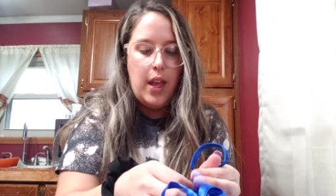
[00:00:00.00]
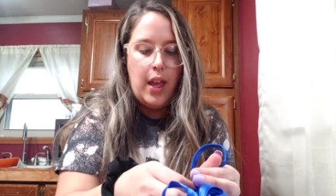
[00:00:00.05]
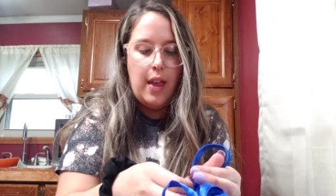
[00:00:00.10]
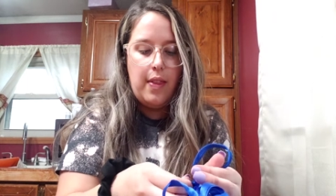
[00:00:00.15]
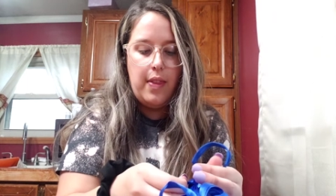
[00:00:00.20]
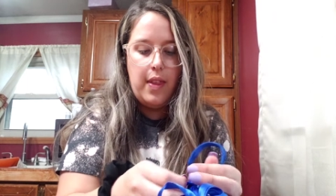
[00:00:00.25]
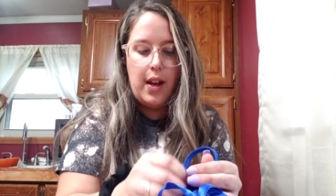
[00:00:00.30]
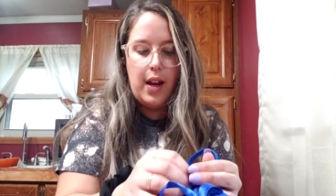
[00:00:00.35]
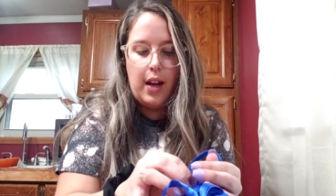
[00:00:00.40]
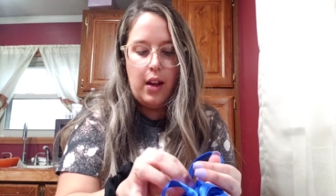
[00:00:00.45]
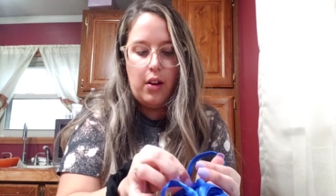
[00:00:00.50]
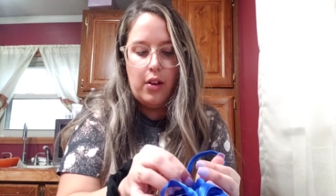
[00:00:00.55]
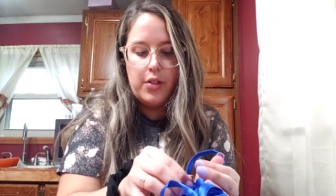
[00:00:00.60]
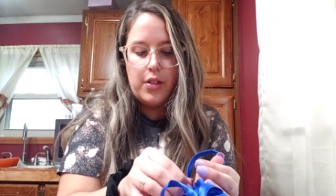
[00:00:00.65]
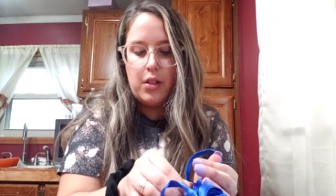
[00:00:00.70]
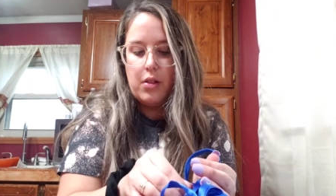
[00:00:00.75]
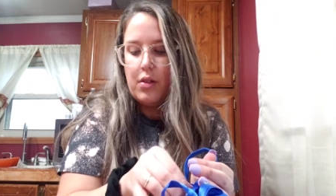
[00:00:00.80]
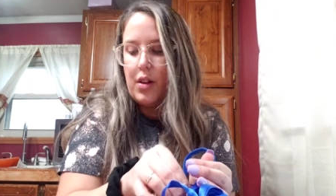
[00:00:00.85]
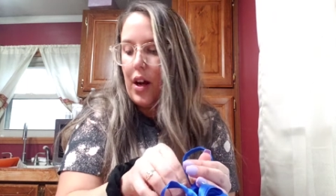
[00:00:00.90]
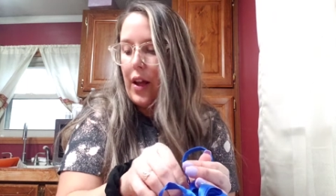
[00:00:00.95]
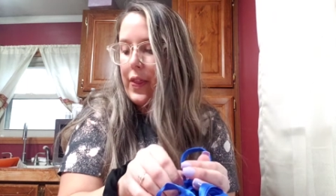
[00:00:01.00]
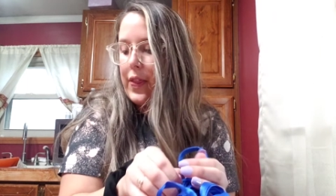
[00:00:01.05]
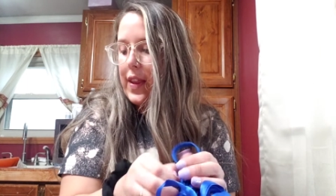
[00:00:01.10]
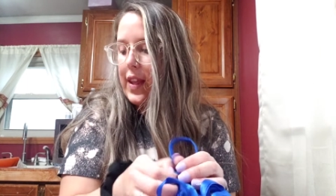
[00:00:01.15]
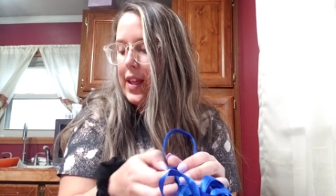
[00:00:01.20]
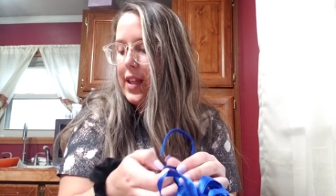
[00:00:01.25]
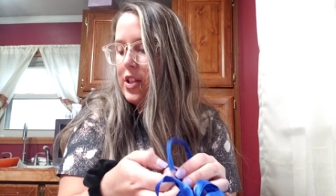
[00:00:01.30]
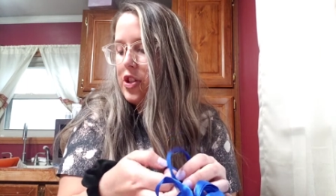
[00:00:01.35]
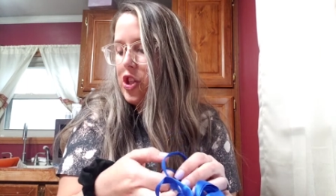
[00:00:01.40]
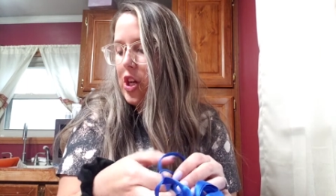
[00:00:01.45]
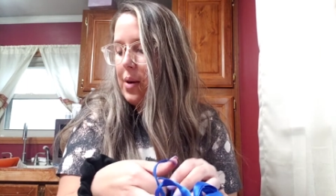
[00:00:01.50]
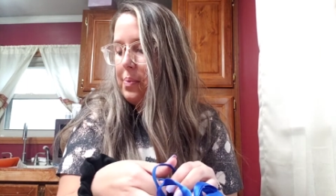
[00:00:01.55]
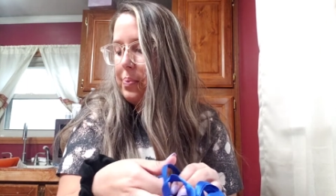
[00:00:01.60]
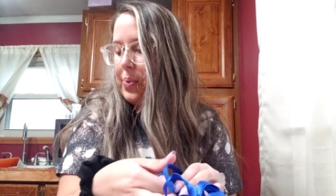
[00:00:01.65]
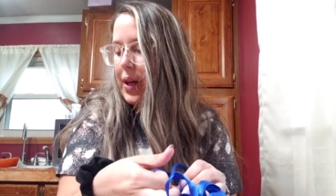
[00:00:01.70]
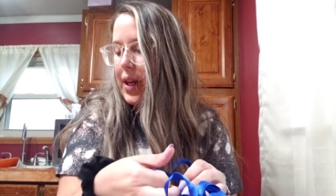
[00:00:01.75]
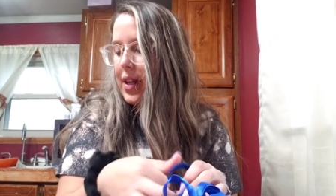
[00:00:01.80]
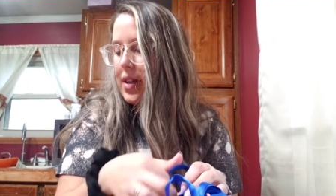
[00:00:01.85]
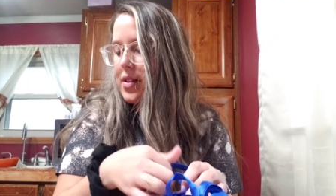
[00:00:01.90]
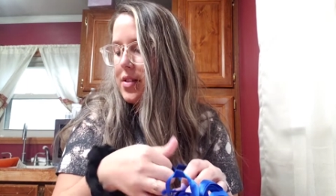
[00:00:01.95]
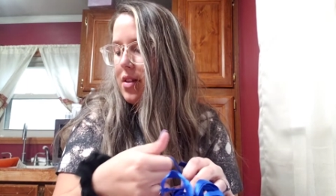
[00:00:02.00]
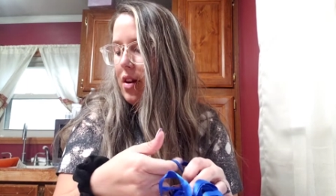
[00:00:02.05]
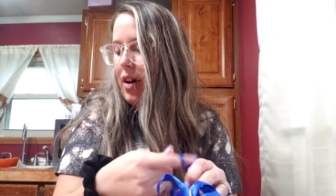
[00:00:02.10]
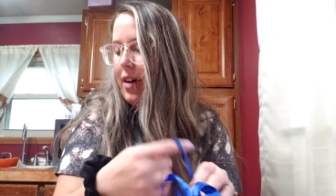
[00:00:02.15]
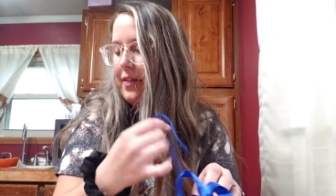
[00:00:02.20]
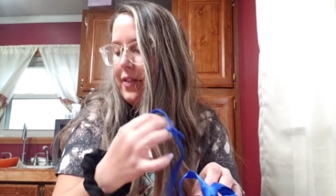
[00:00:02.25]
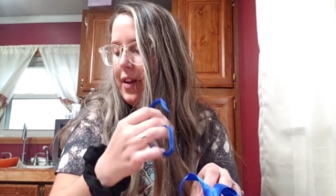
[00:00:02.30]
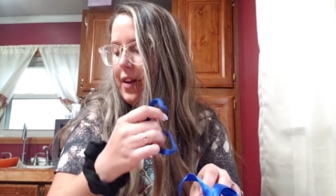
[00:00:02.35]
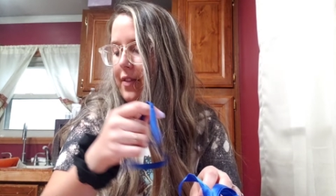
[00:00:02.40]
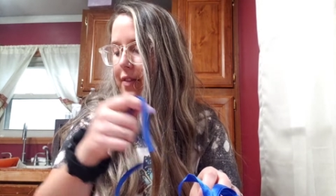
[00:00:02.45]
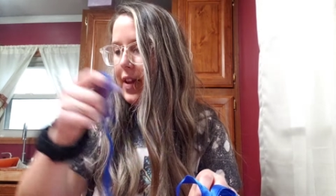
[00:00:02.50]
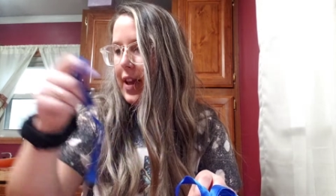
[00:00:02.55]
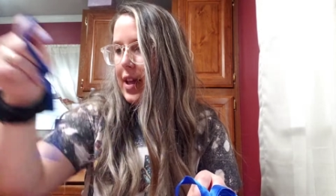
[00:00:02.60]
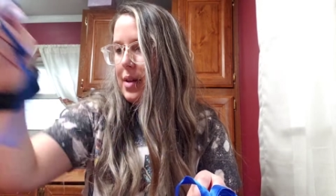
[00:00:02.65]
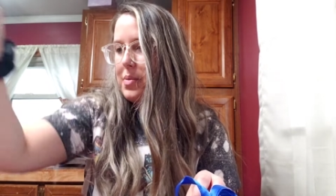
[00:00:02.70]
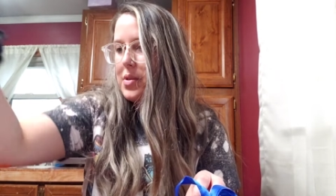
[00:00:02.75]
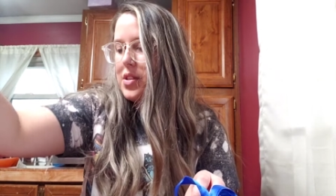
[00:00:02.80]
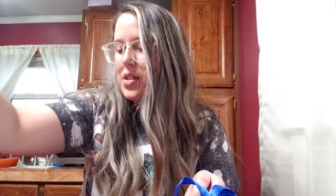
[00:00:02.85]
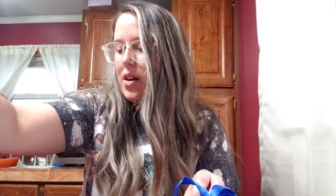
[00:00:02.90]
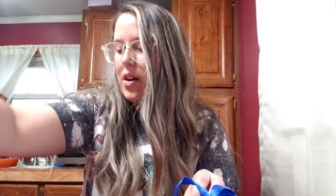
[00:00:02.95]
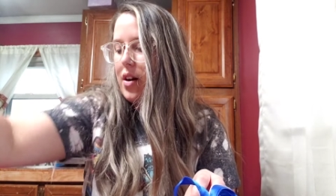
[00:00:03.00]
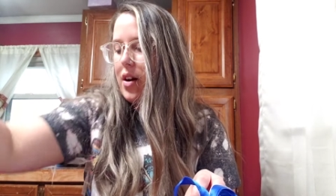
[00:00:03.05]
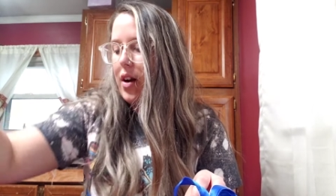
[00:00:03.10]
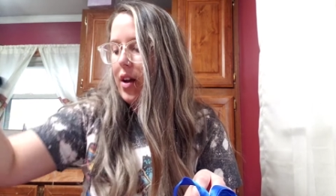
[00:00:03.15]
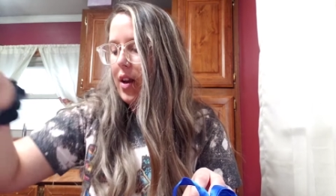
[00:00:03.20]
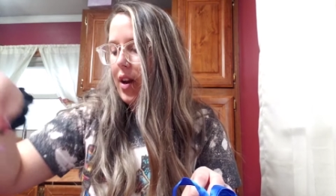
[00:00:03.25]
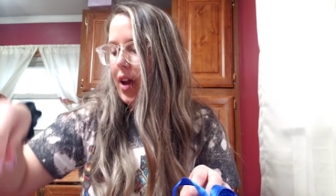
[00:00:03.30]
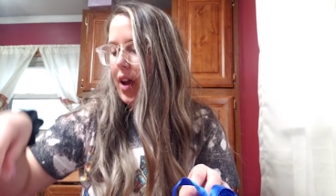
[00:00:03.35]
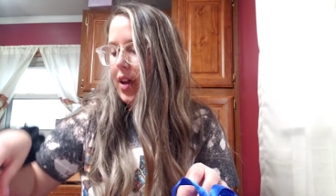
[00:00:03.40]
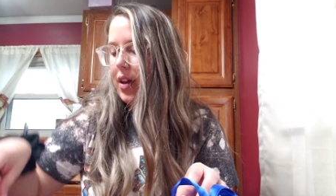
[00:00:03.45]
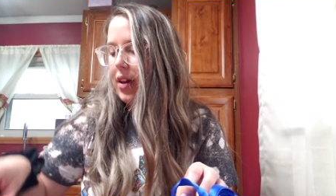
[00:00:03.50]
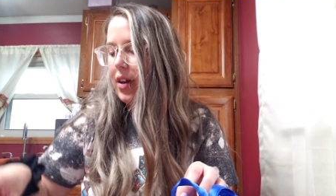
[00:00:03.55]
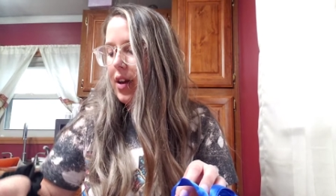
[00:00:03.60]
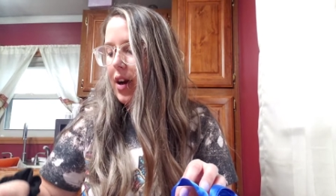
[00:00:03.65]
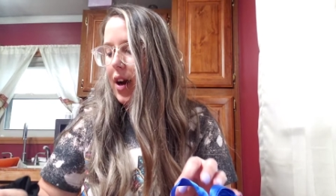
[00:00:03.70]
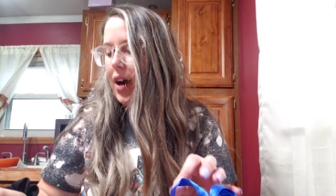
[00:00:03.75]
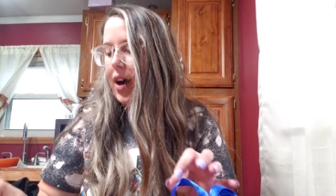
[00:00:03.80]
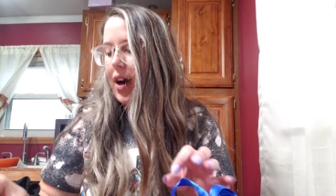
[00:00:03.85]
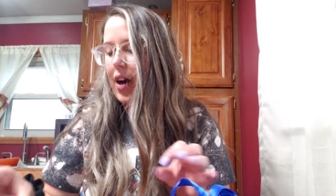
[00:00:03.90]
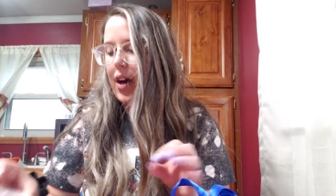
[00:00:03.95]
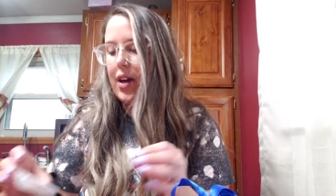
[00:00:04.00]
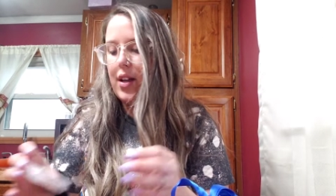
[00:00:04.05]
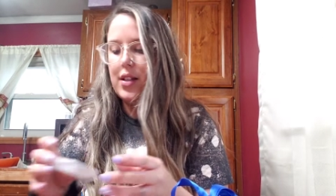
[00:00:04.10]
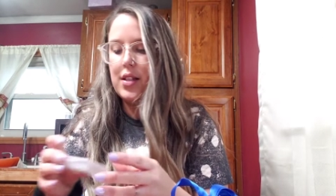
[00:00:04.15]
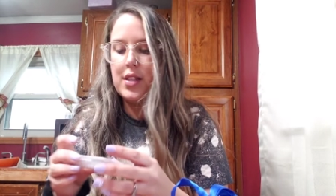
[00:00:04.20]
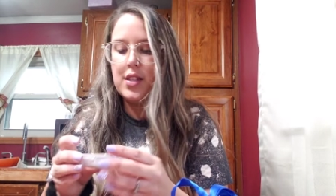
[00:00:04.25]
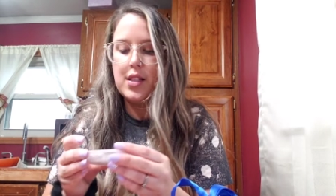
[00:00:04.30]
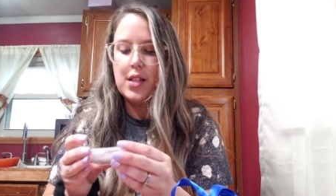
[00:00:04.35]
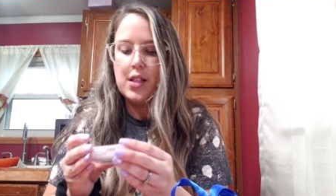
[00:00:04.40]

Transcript: And then I also got the jump rings off of Amazon. I got